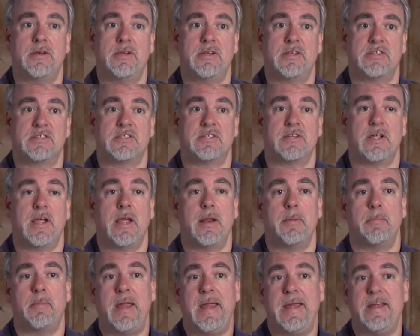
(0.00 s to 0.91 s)
discs
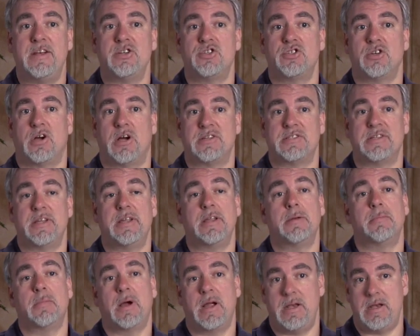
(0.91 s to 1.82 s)
and pain shots
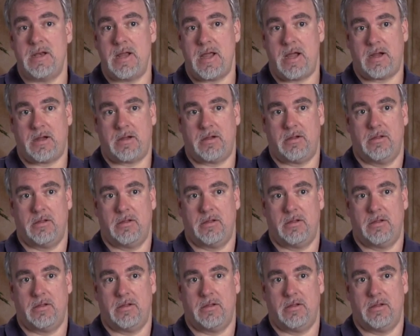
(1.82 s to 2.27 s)
in my neck.